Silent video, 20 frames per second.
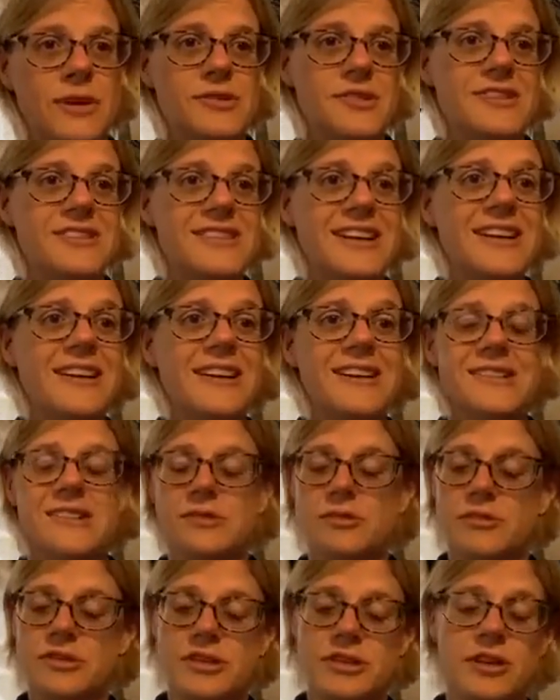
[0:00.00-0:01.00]
I was going to say
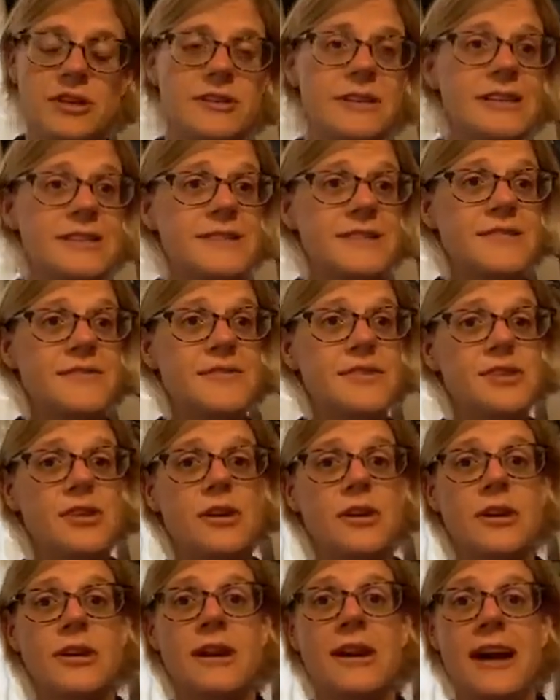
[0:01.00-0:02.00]
light and ordinary chocolate, that's a different
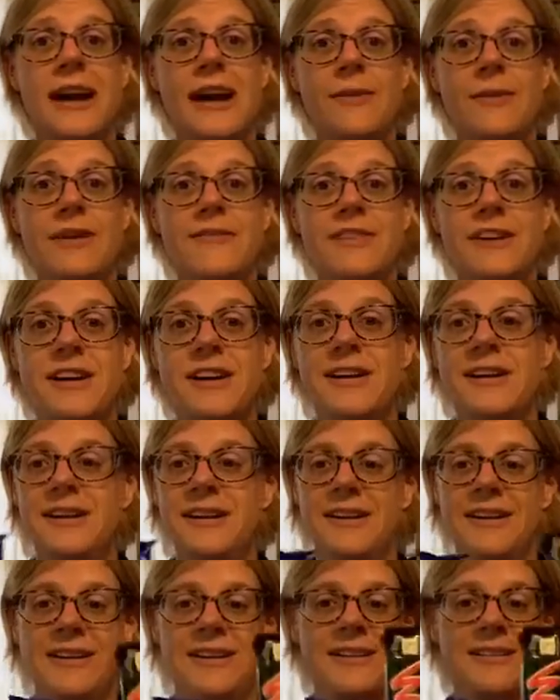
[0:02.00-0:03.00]
chocolate. However,
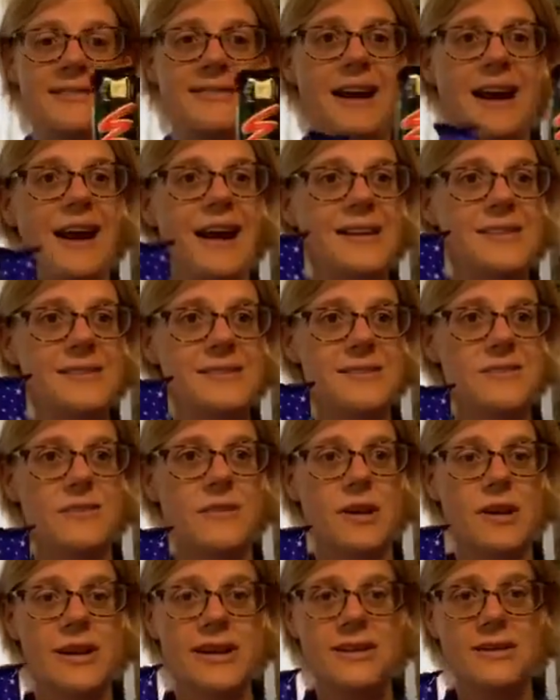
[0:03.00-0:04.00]
that,
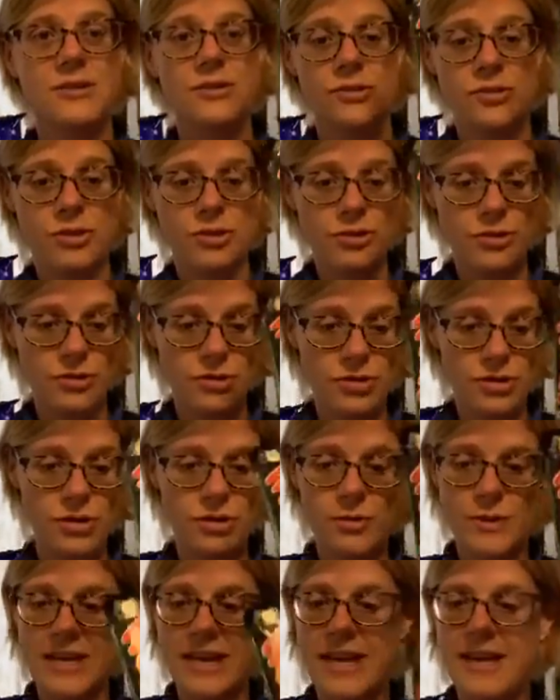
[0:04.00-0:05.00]
right,
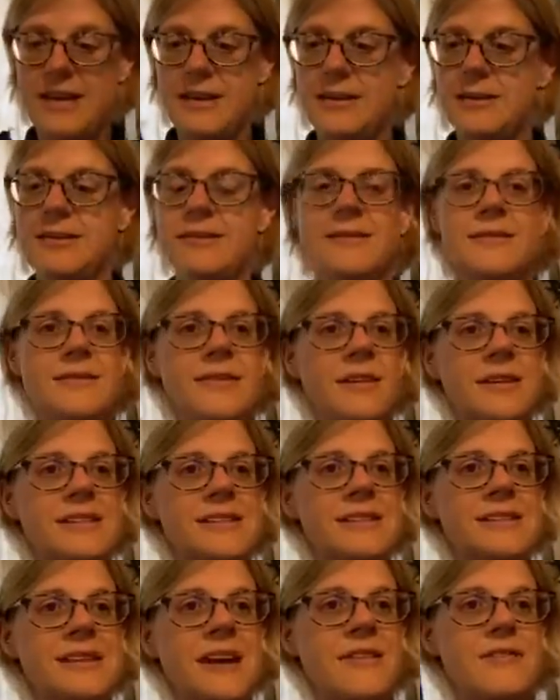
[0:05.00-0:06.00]
228,
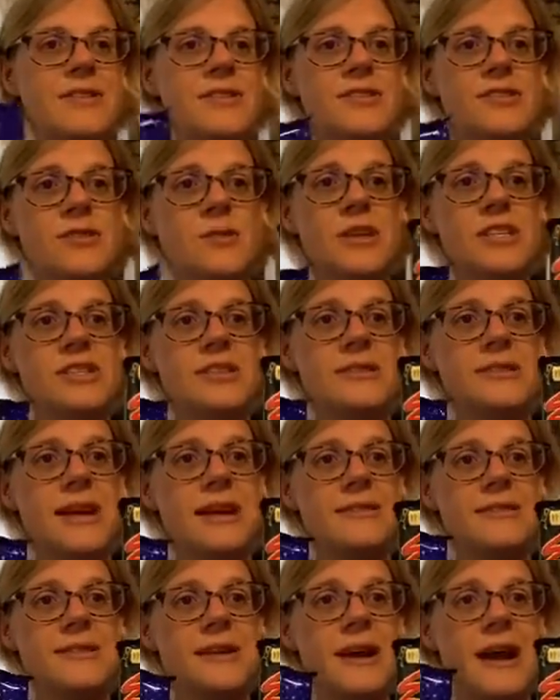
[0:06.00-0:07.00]
97, squidgy
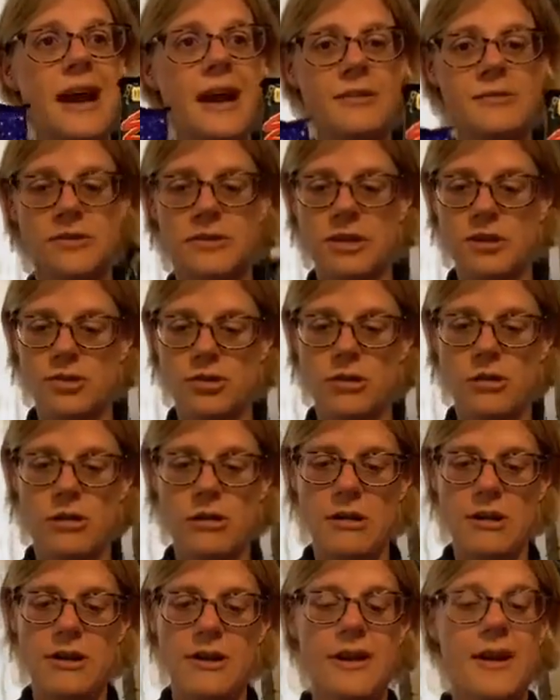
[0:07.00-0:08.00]
centre, outside
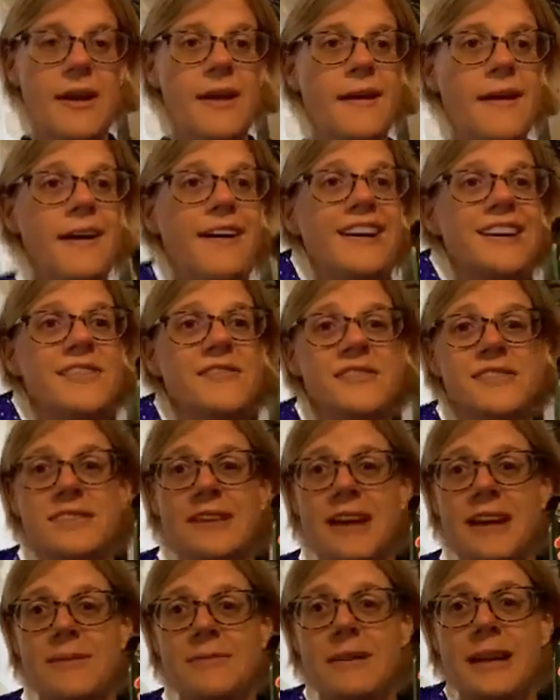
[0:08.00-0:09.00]
chocolate, kind of the
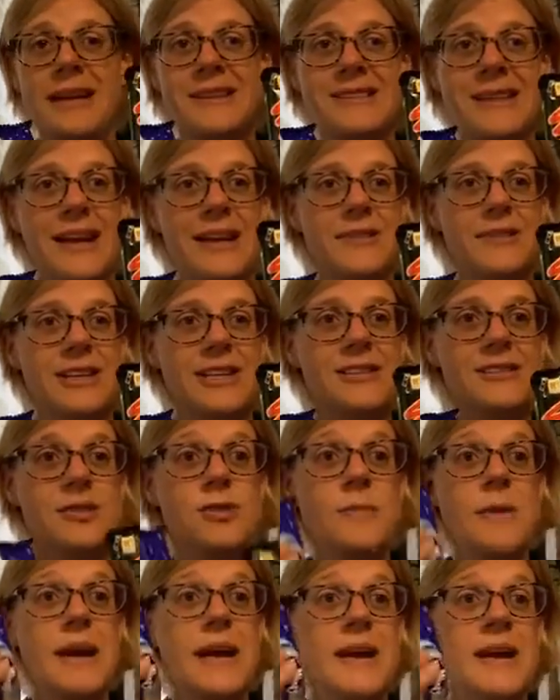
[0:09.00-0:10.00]
same, less
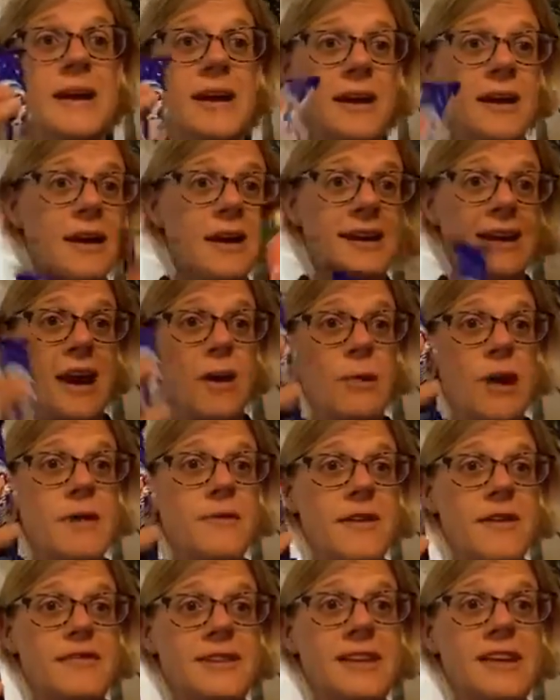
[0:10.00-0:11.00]
calories. You may get
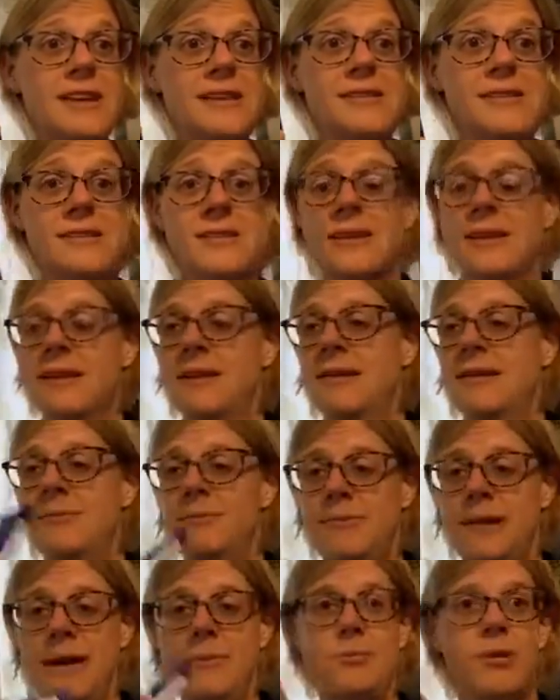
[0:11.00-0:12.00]
away with having this
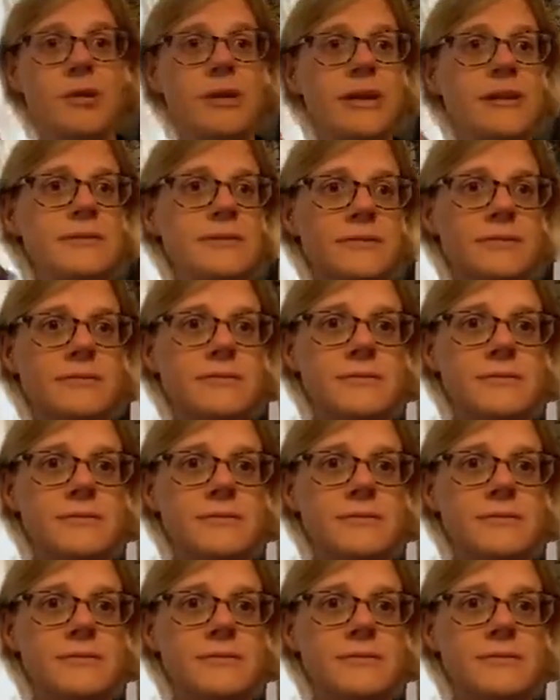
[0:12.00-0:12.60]
bad boy.